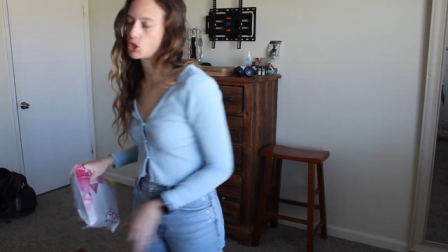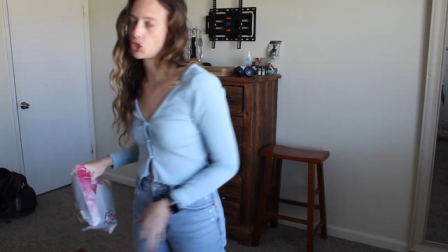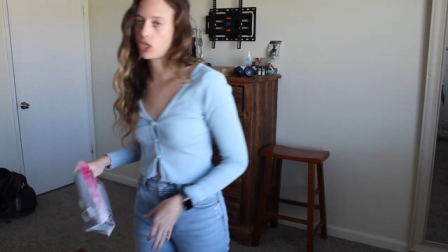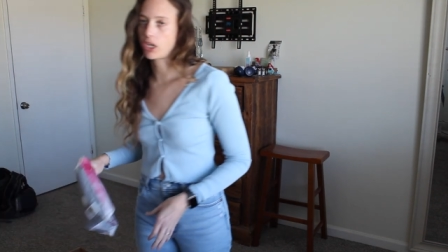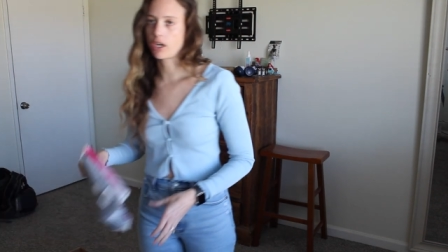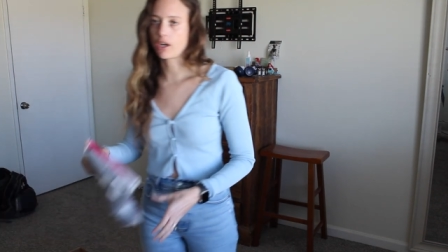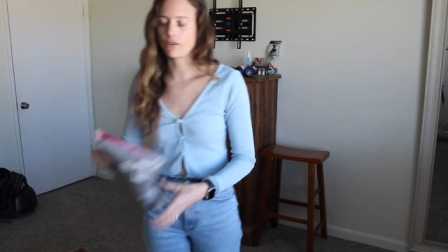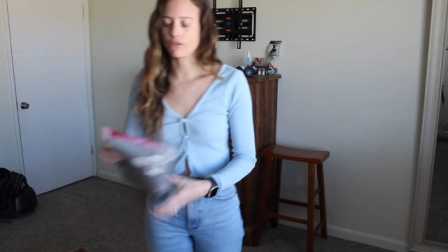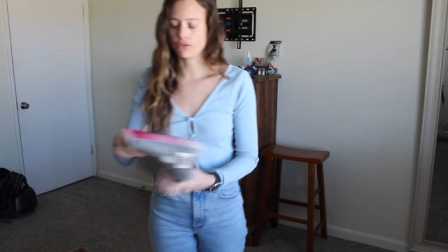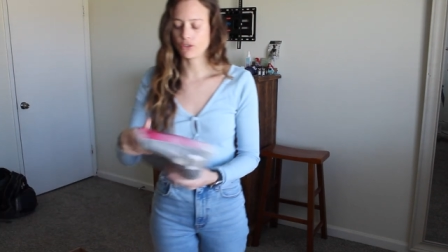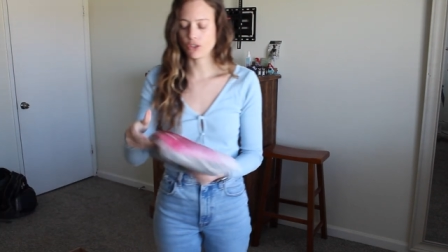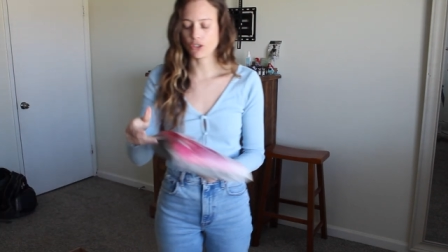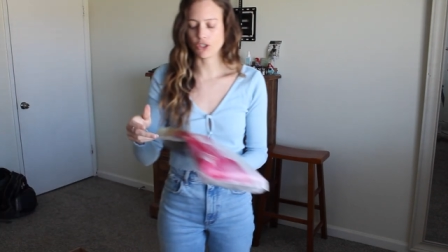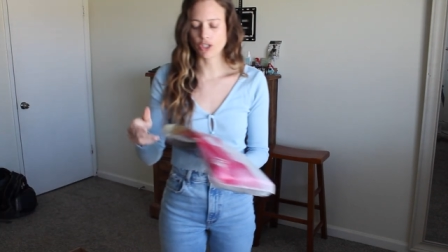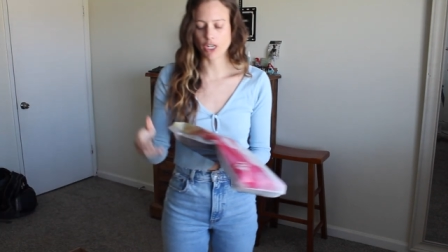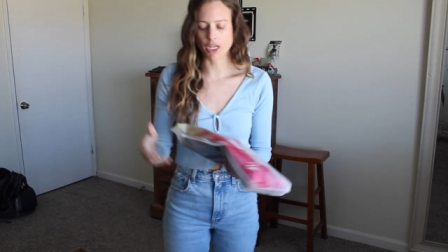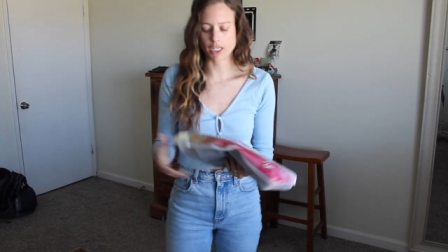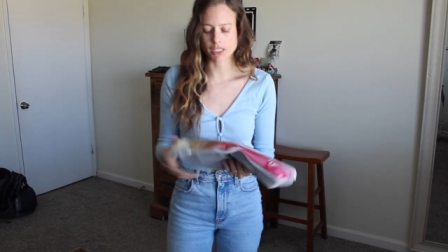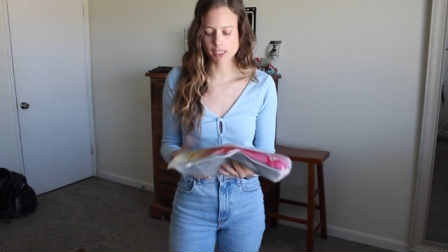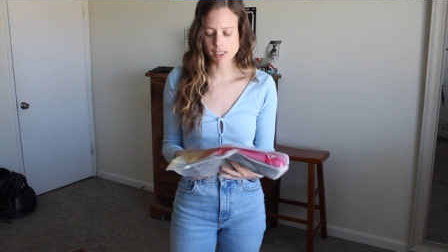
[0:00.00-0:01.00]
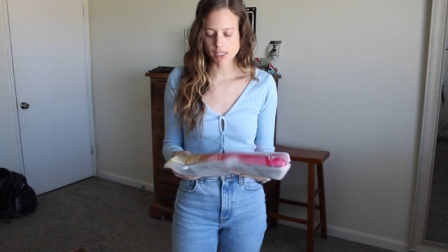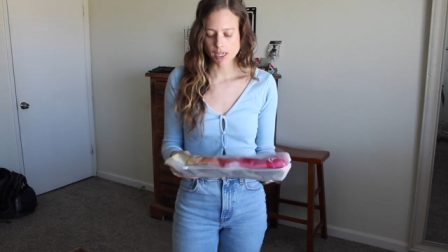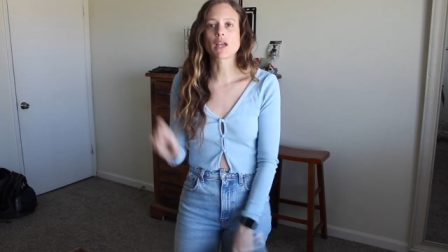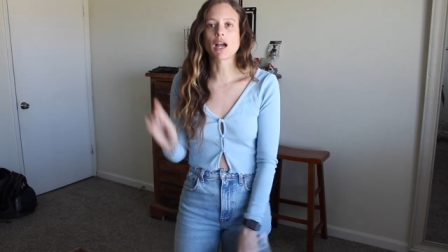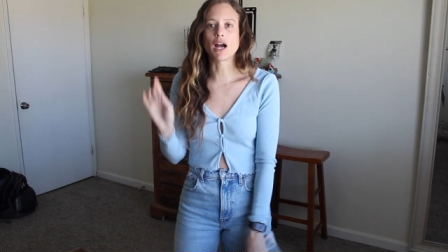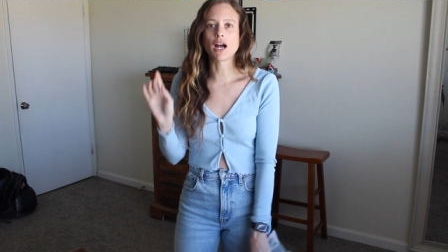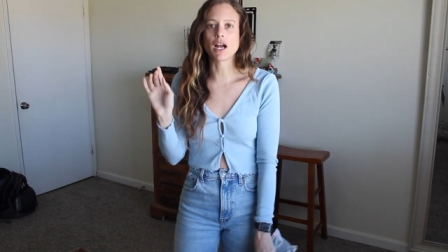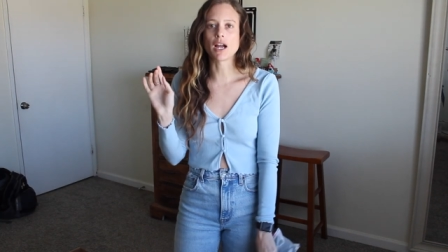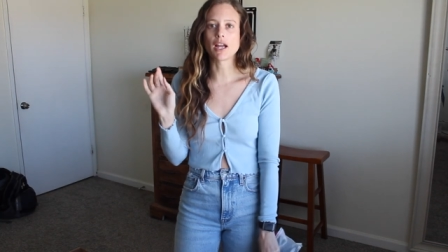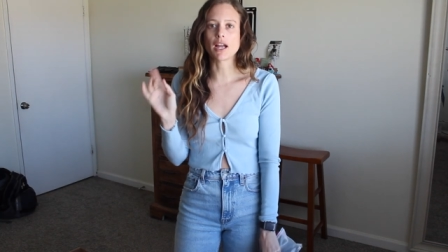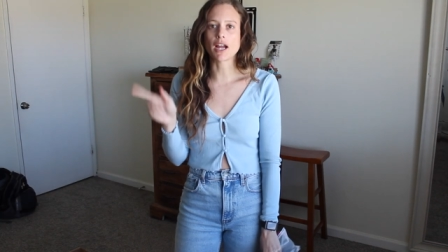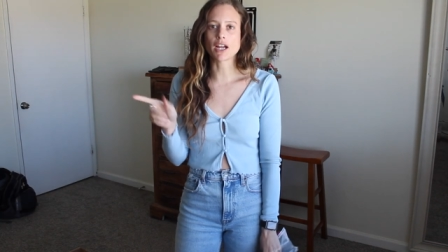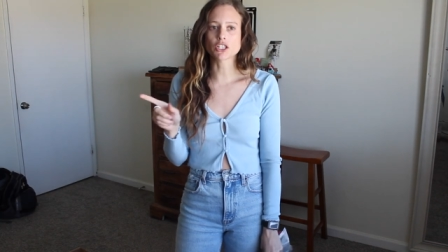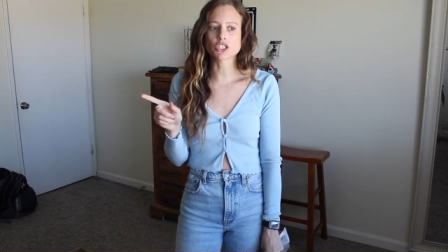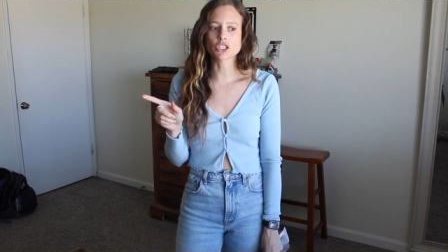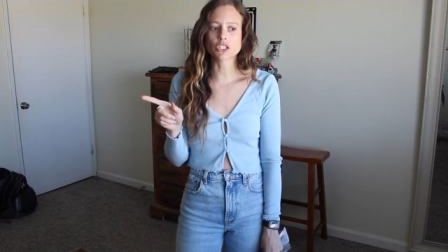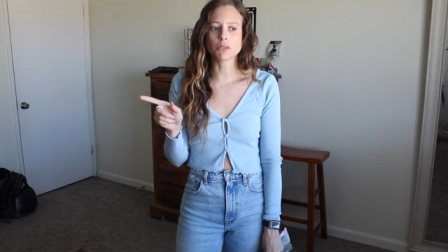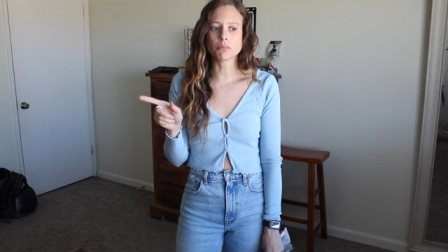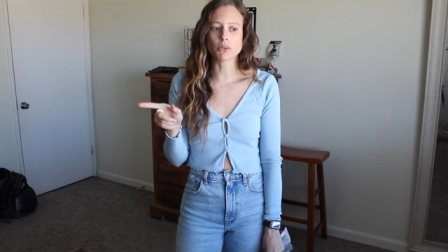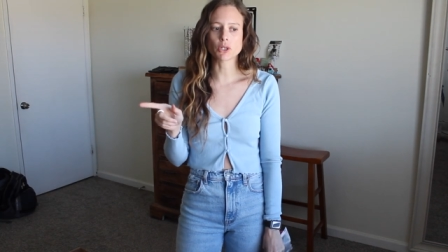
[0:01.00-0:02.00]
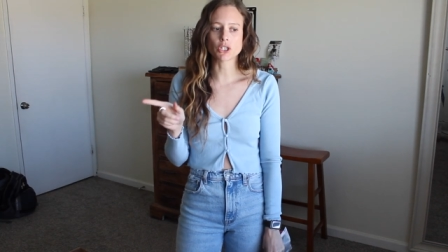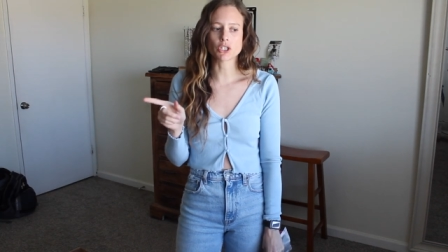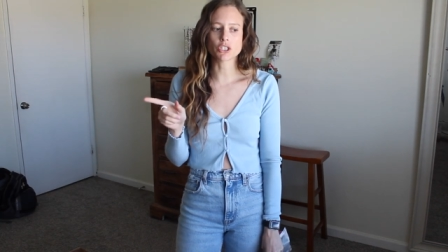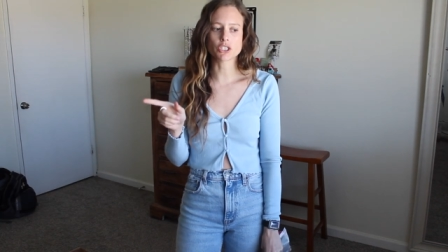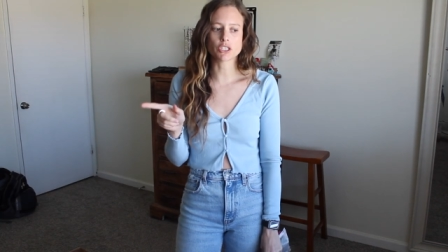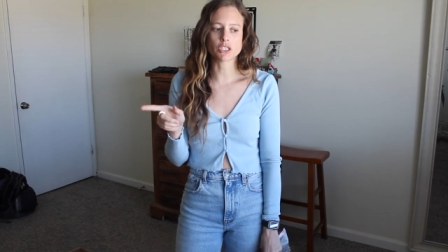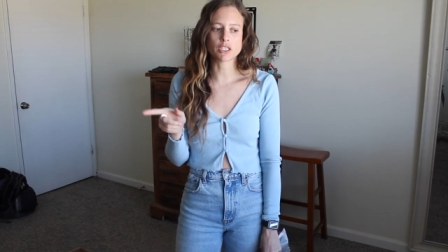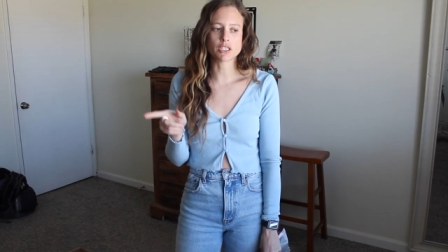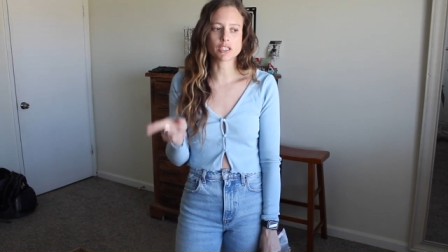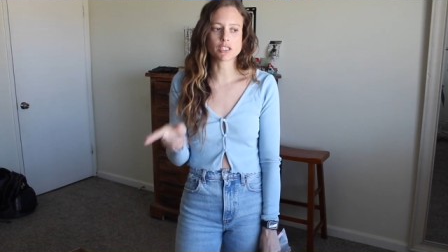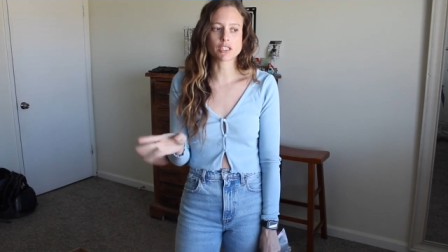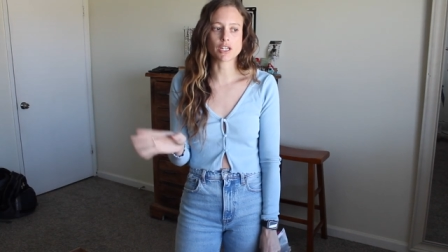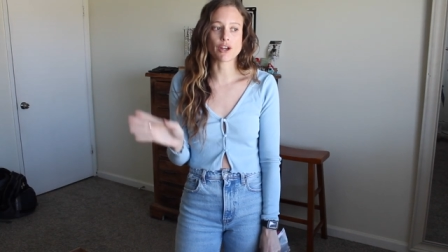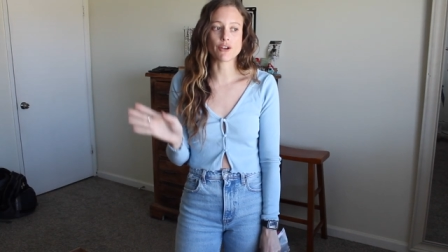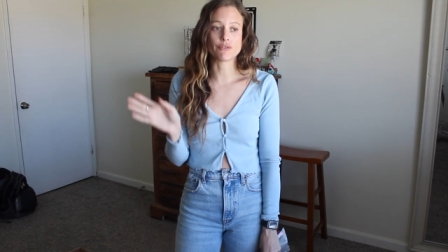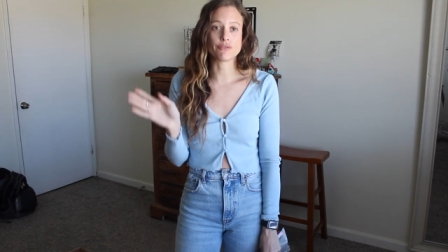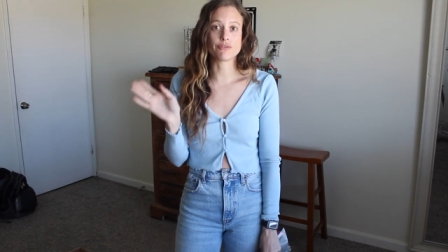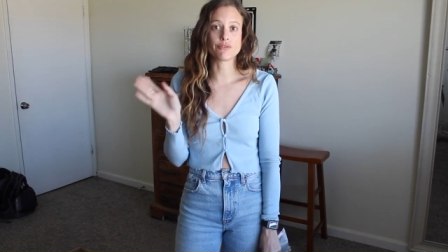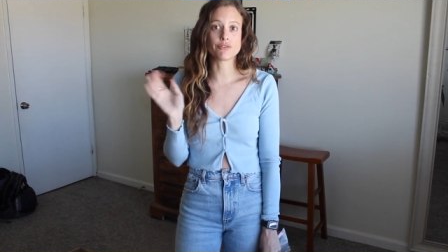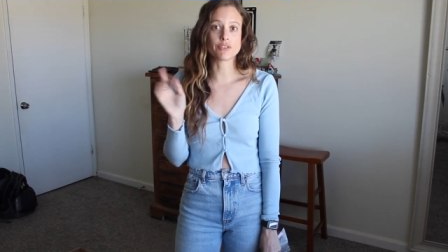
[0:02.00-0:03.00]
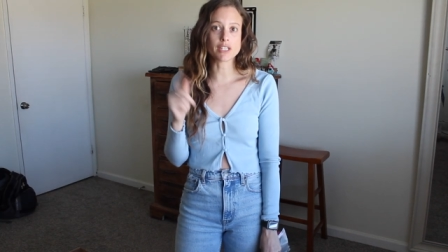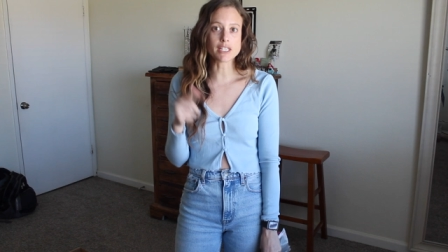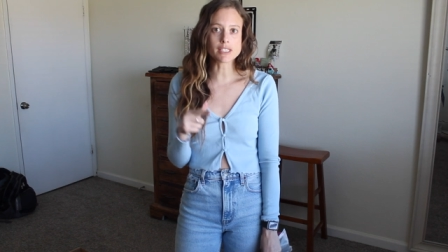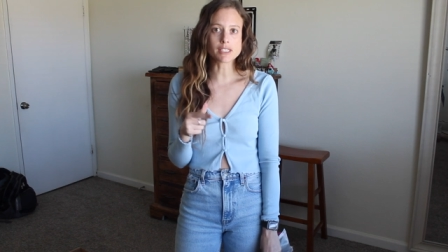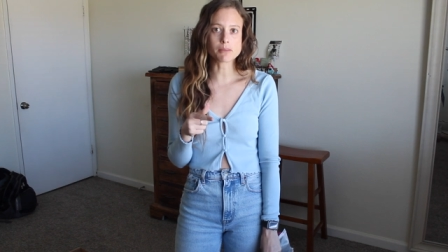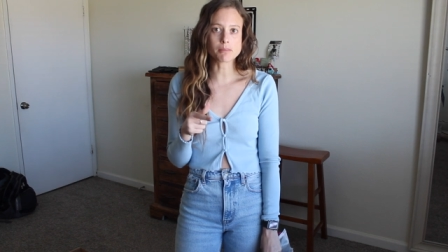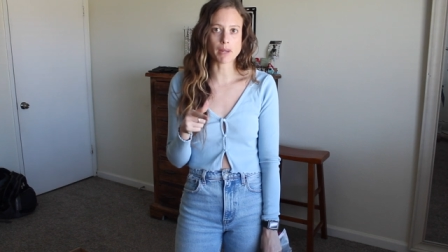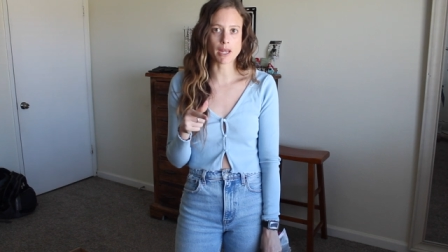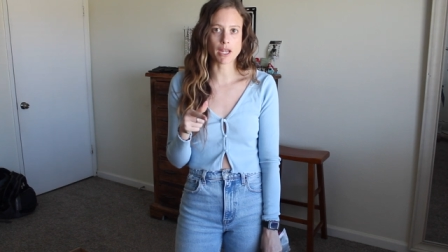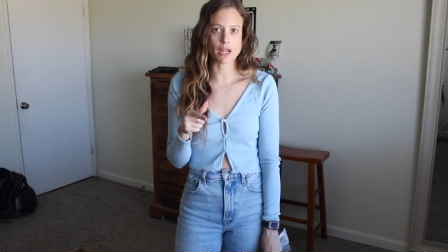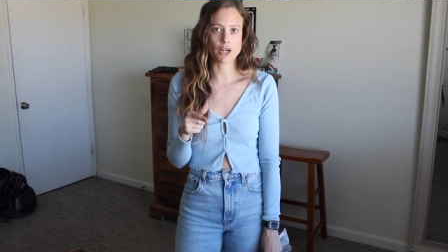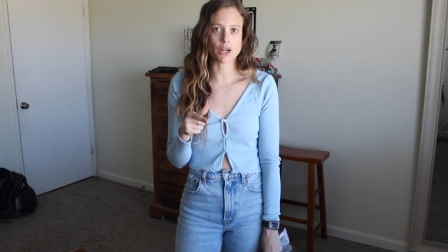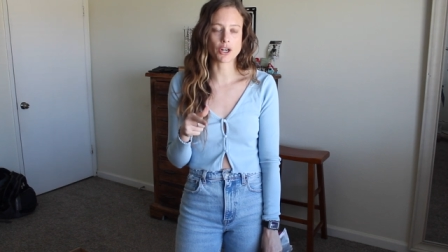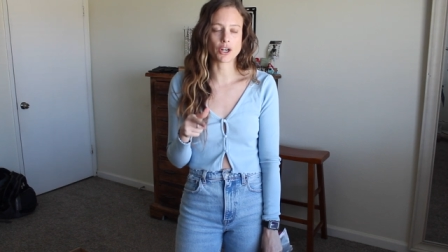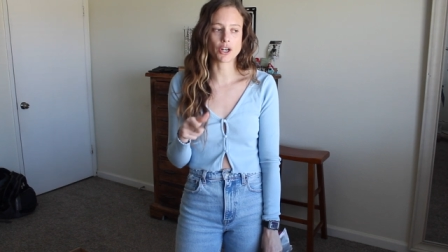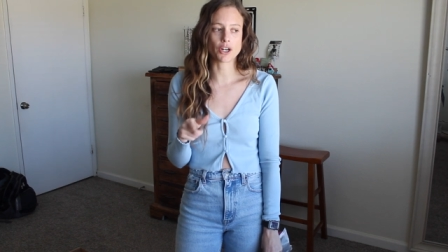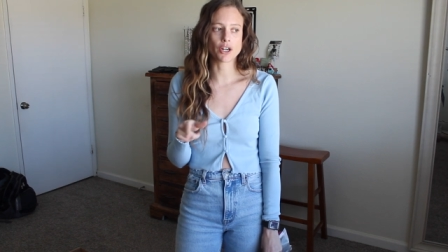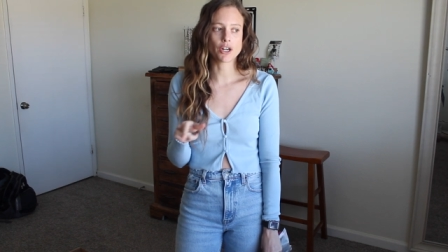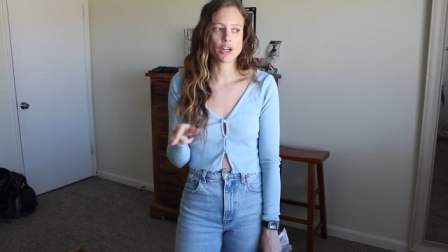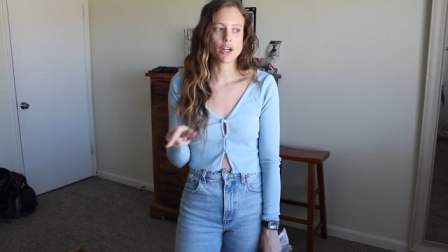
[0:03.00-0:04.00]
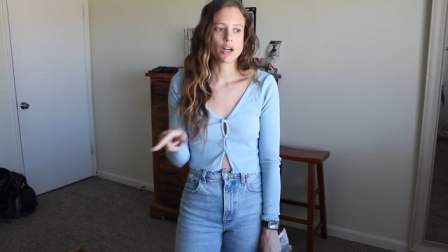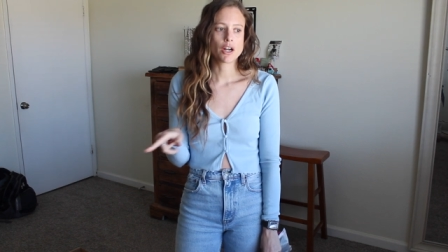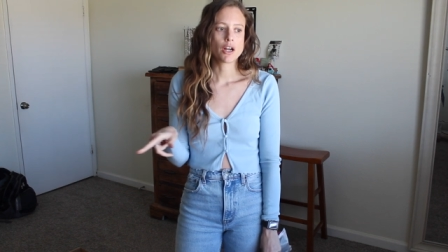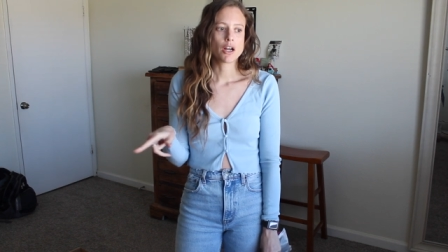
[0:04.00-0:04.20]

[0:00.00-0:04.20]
I'd try on for you guys. I actually purchased a fleece pair